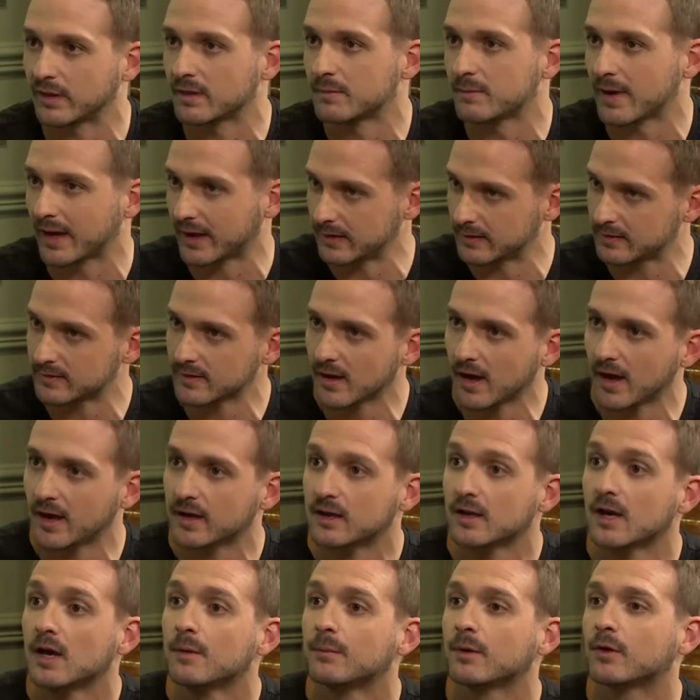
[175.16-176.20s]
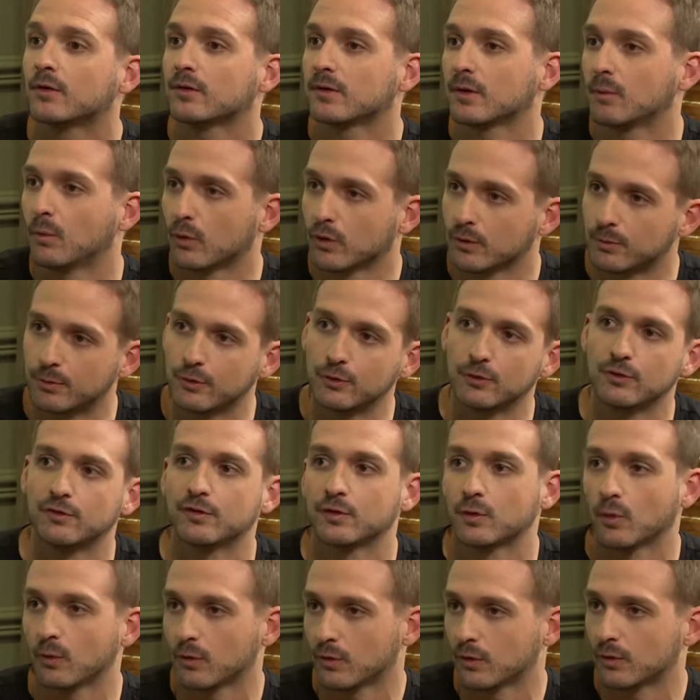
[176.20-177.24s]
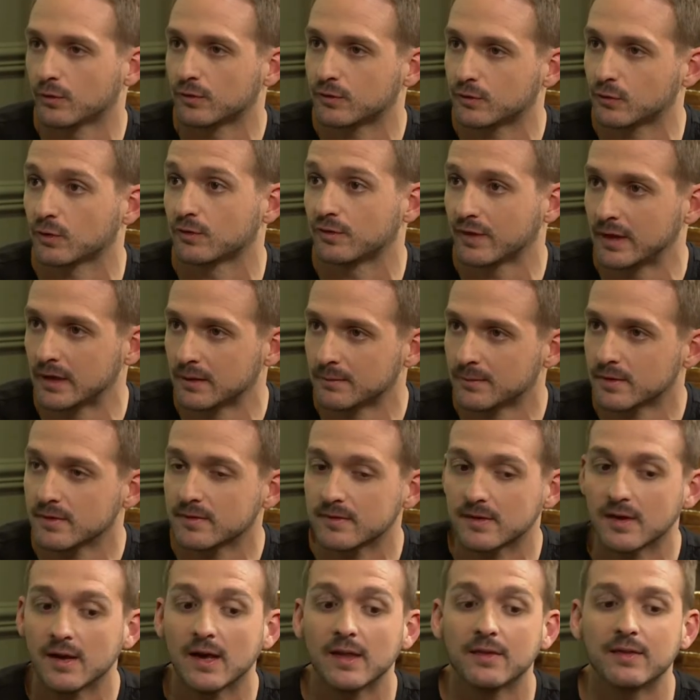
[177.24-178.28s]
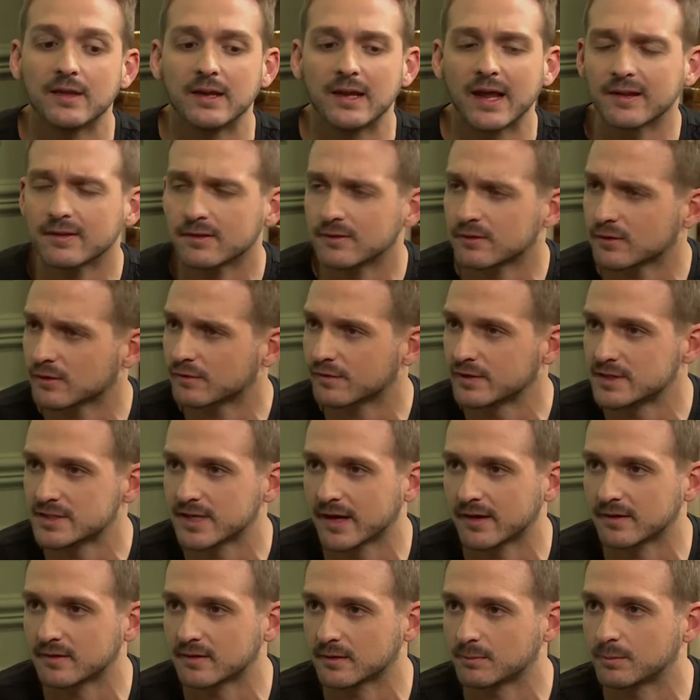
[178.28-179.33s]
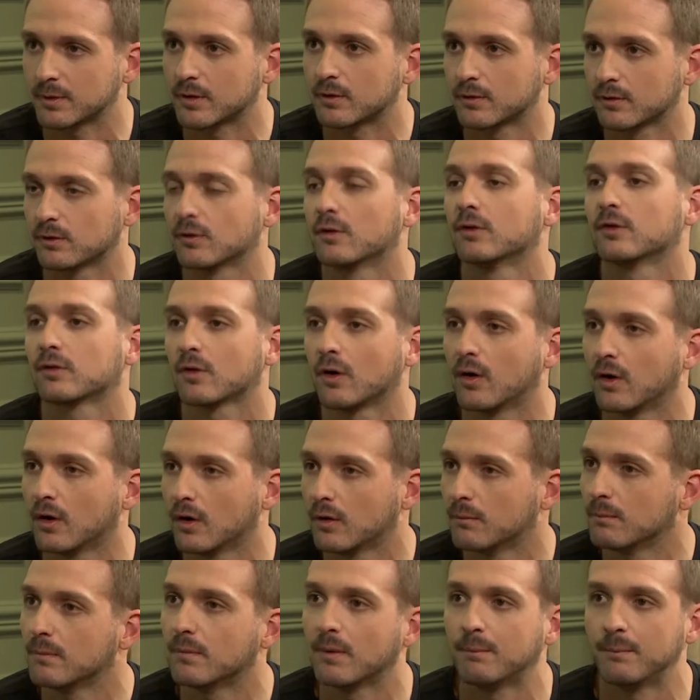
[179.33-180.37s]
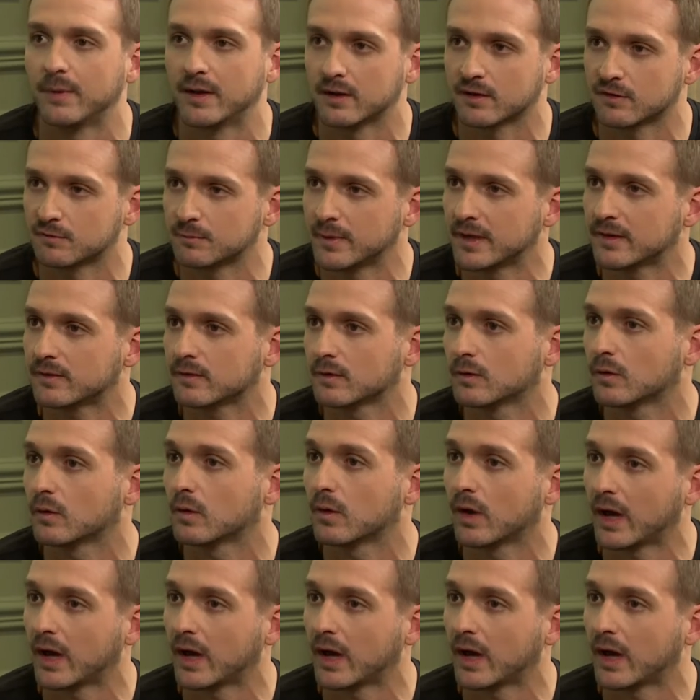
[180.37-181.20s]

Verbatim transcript: bringing them back inside because they're waterproof and all those sort of elements. The lanterns are fantastic because those are made out of metal